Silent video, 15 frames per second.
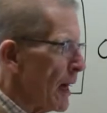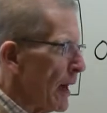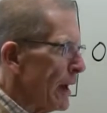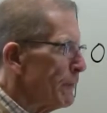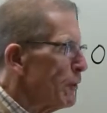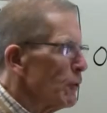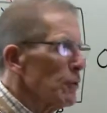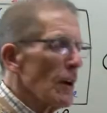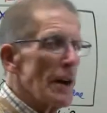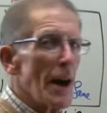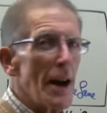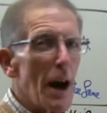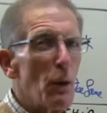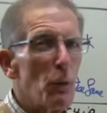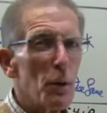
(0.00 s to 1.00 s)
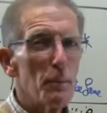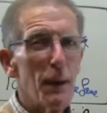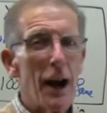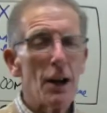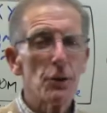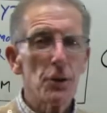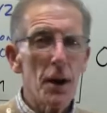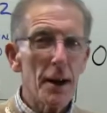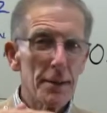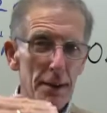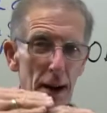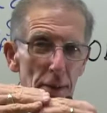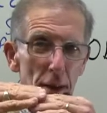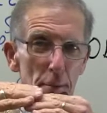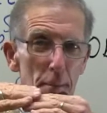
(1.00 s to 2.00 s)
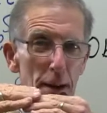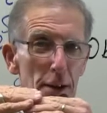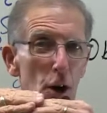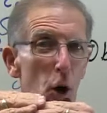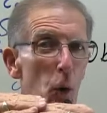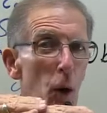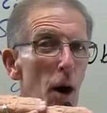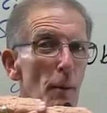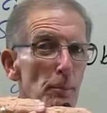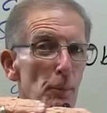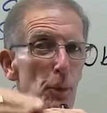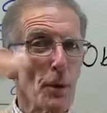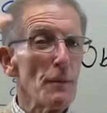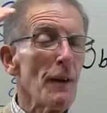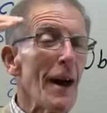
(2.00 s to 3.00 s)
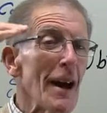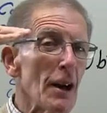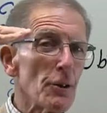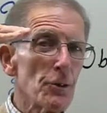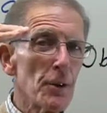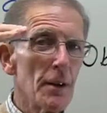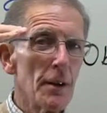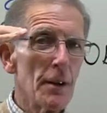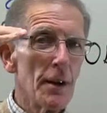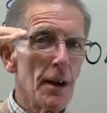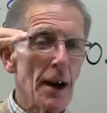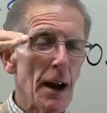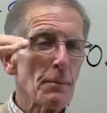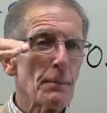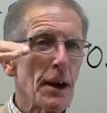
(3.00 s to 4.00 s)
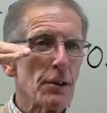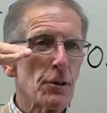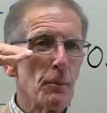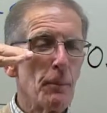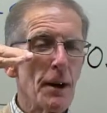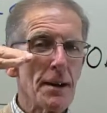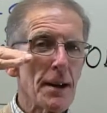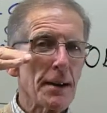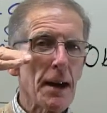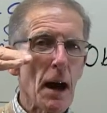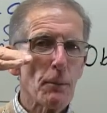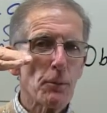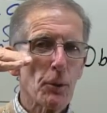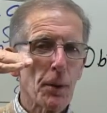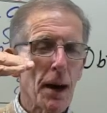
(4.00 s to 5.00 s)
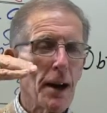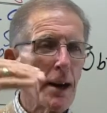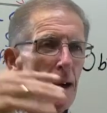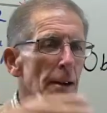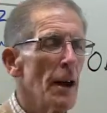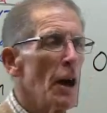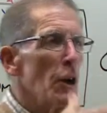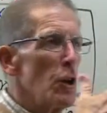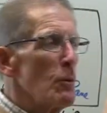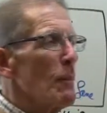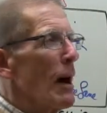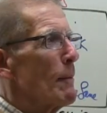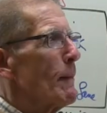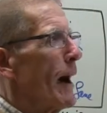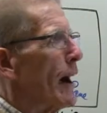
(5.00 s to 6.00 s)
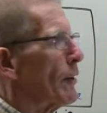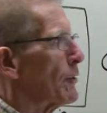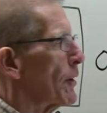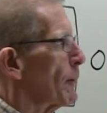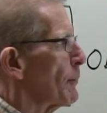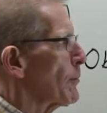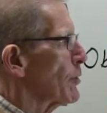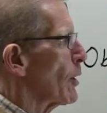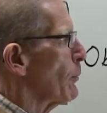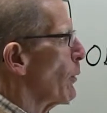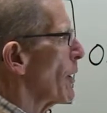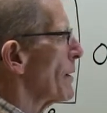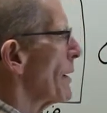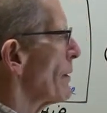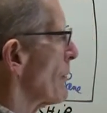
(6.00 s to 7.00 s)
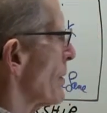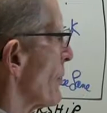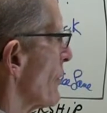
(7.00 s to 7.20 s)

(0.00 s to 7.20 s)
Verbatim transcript: If you say, hey, I want to buy a stock that I think may go up pretty fast, I can make some money, a capital gain, you might buy some somewhat different